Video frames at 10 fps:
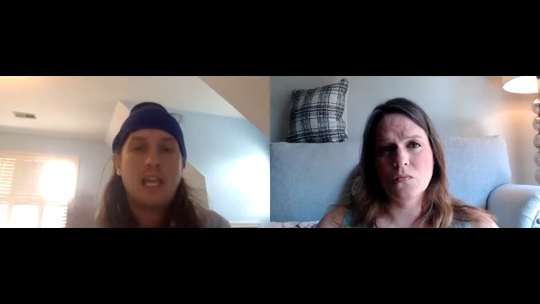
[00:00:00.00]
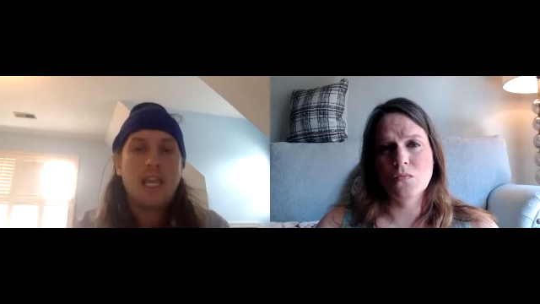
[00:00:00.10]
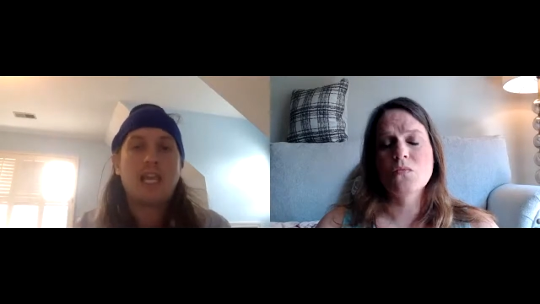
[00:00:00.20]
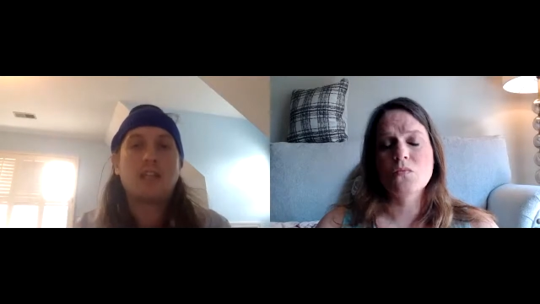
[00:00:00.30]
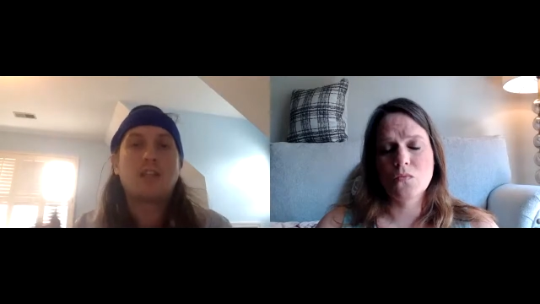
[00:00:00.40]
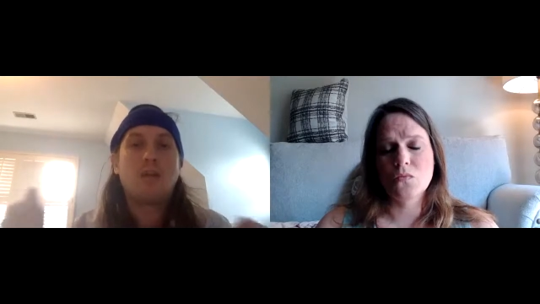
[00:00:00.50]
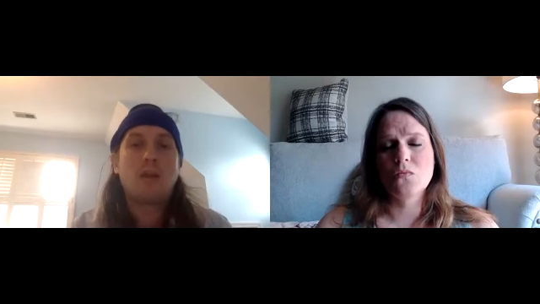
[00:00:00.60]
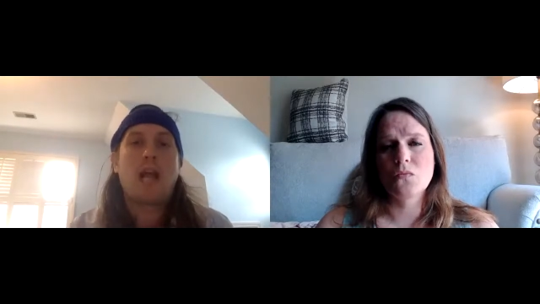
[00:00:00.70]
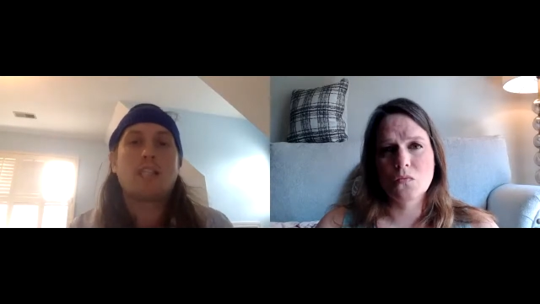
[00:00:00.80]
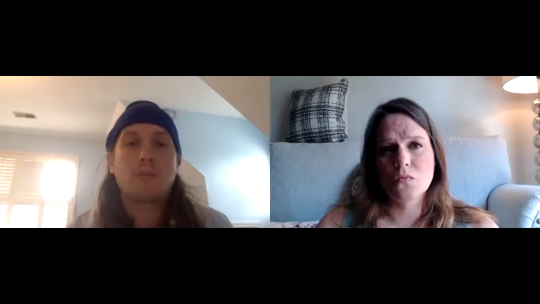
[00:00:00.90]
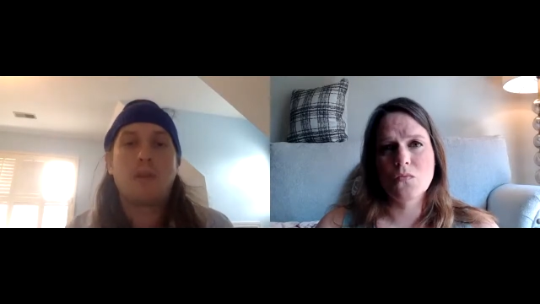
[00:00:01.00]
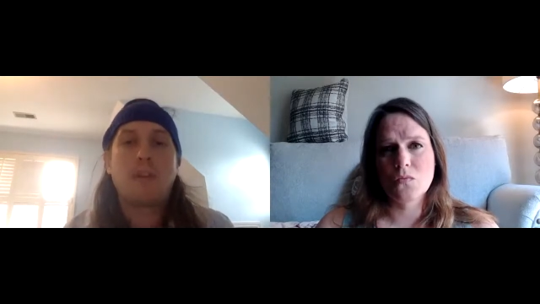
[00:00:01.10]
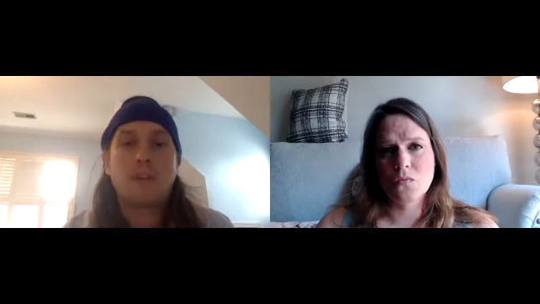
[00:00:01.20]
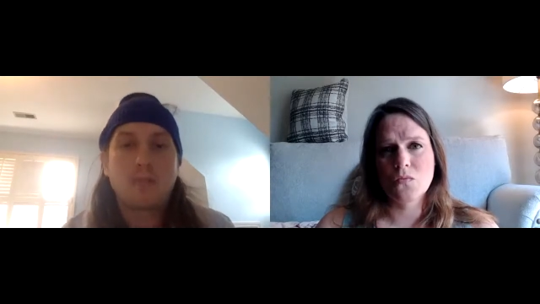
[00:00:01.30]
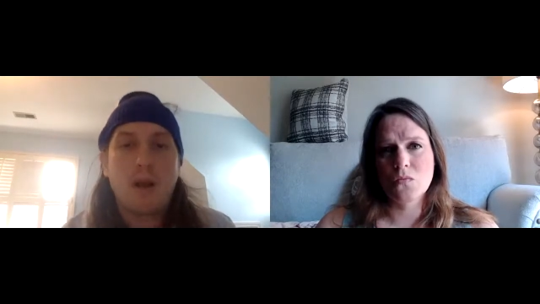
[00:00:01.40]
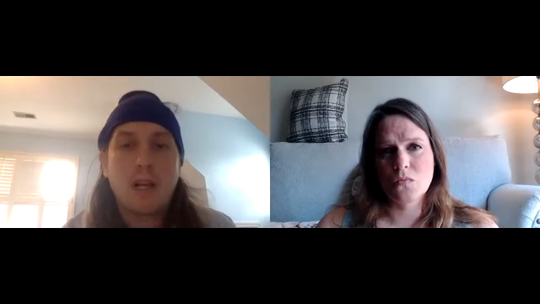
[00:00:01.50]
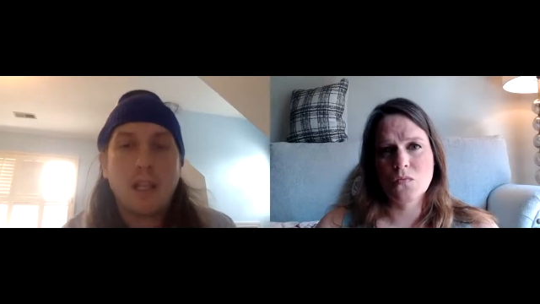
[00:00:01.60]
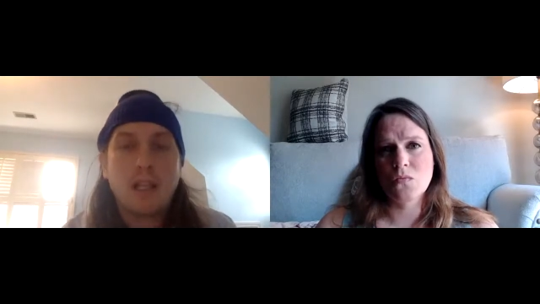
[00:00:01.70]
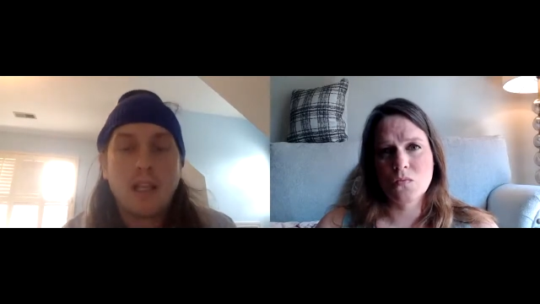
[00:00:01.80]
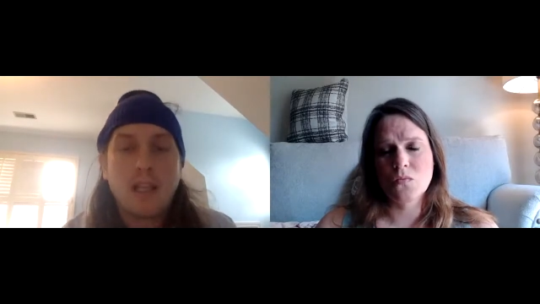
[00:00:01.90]
Speaker 1: into when i spend this
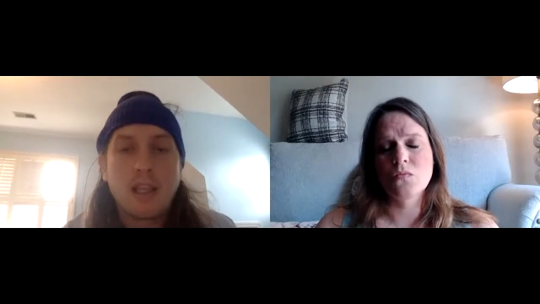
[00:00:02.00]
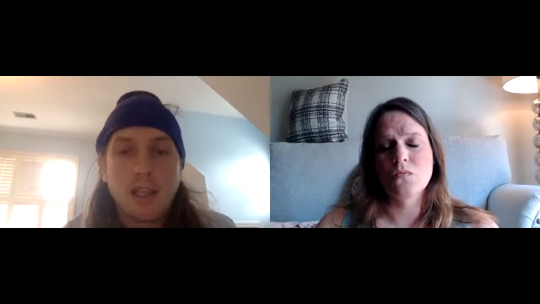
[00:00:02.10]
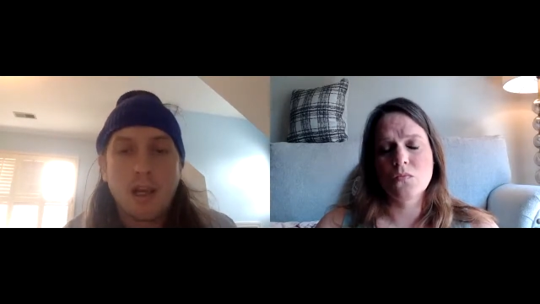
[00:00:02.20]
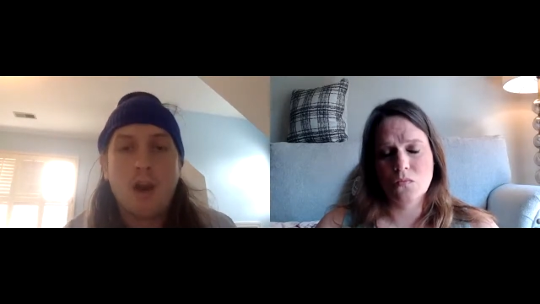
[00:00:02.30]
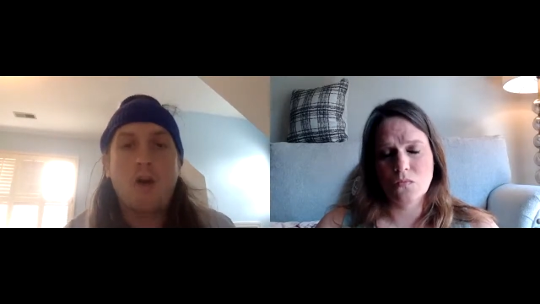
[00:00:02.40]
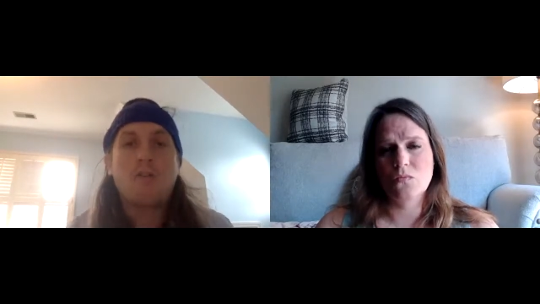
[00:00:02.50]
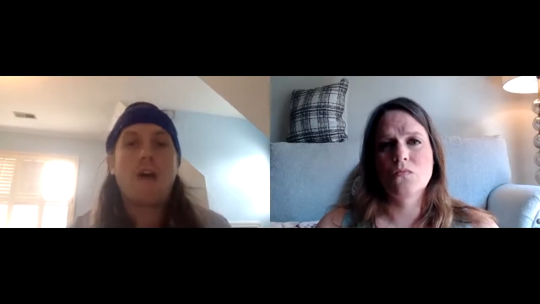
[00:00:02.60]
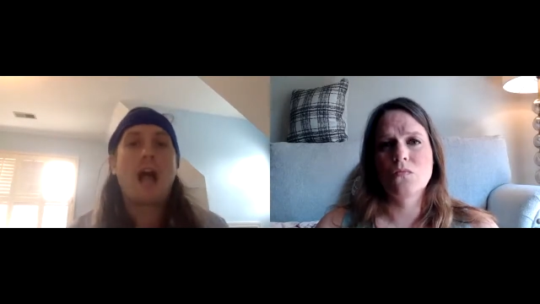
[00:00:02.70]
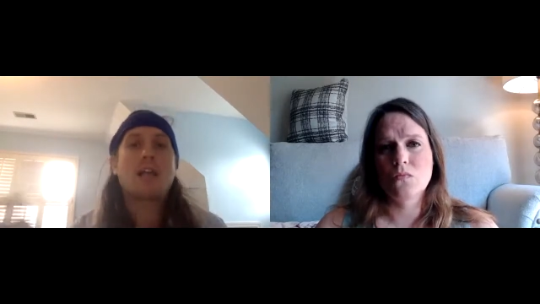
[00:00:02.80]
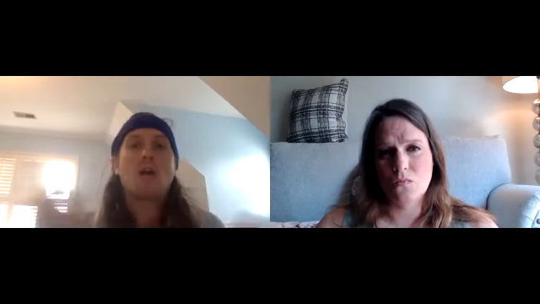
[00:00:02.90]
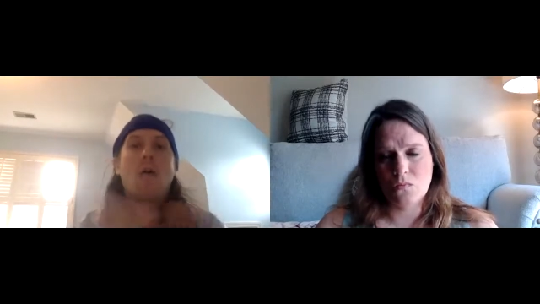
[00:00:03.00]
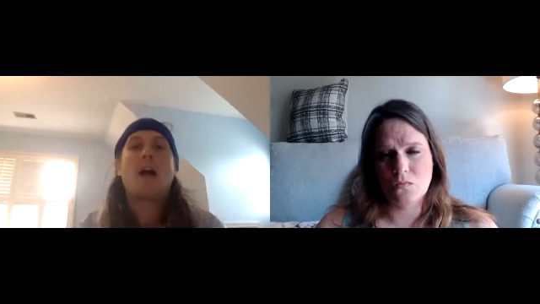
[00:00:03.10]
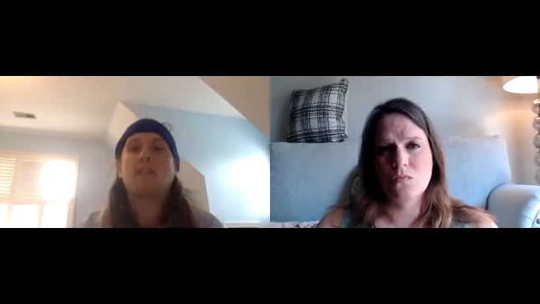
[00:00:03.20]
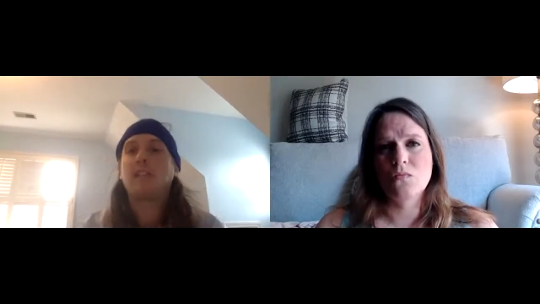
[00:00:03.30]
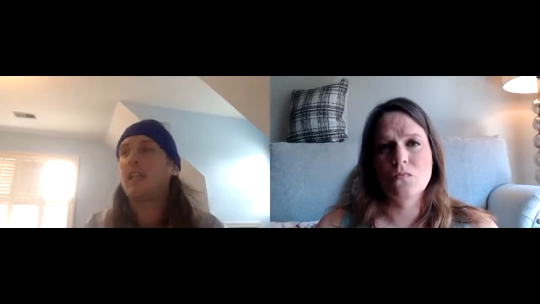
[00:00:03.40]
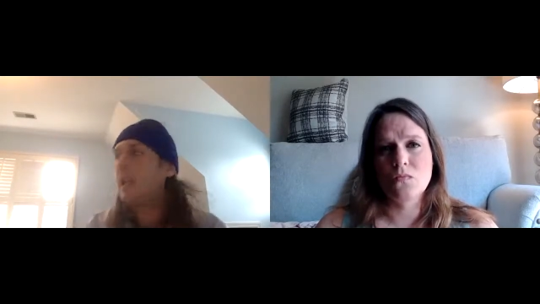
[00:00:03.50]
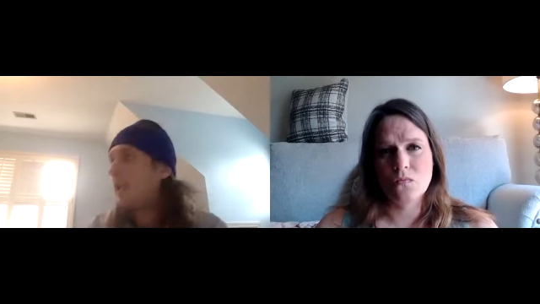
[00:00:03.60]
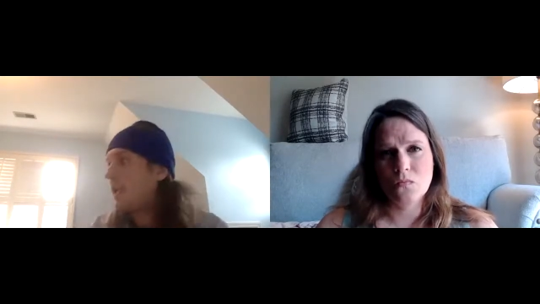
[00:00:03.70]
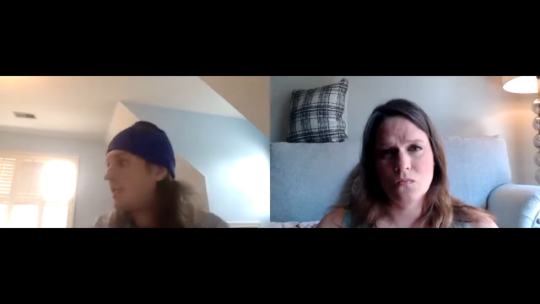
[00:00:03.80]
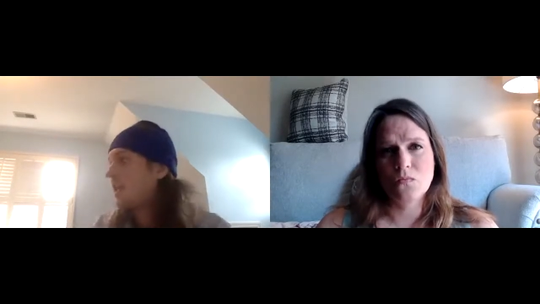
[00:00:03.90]
money you know if i go out to
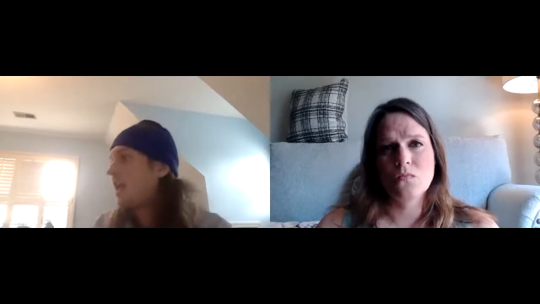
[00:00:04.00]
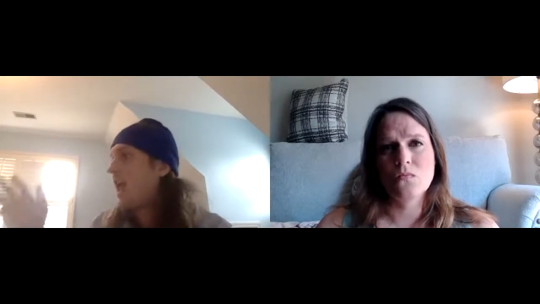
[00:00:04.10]
eat